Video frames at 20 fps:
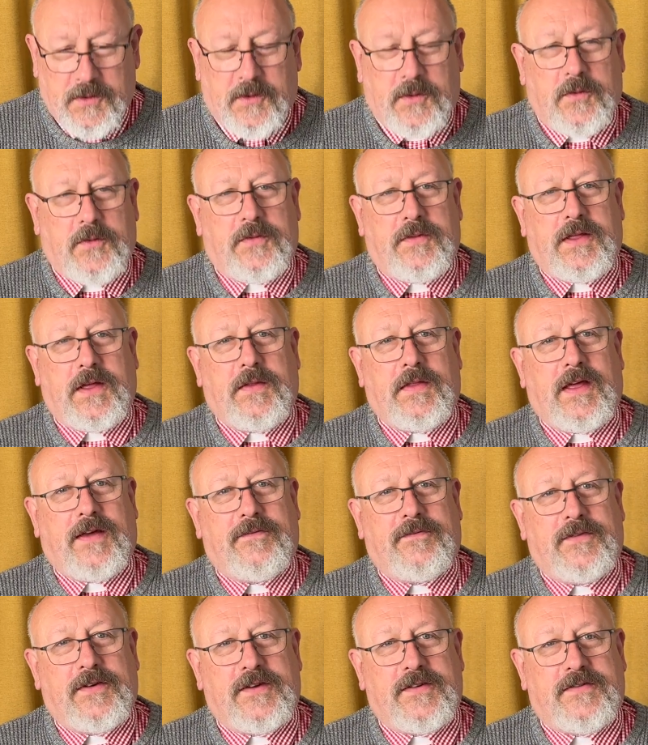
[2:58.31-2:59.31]
although that
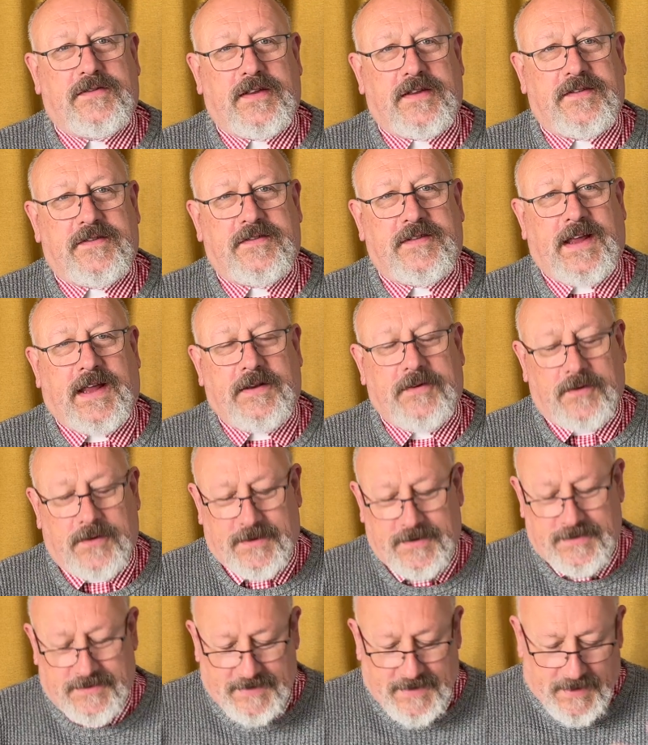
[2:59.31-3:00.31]
verse does stand on
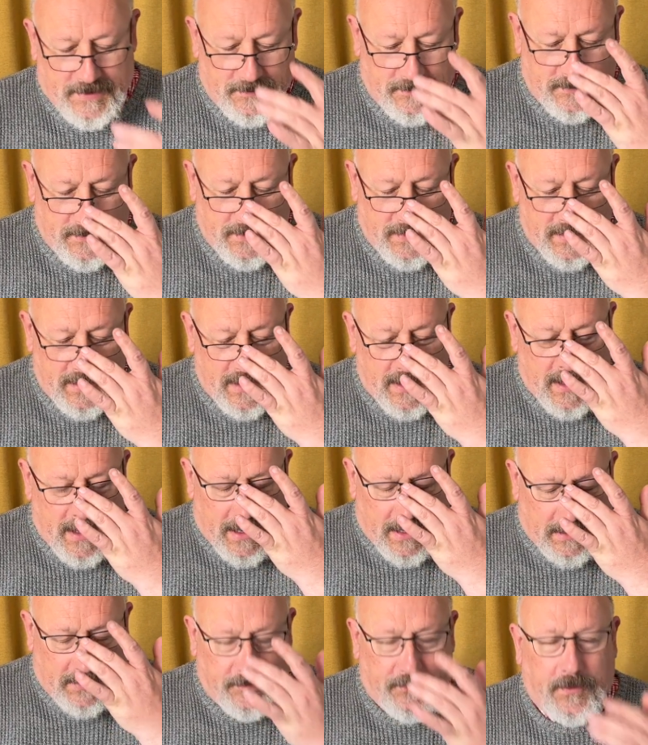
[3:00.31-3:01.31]
its own.
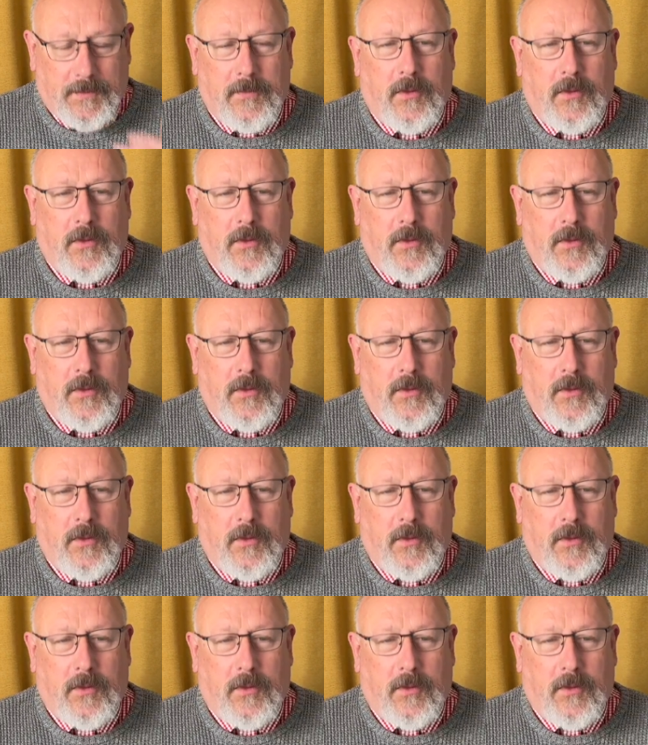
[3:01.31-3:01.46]
And if I'm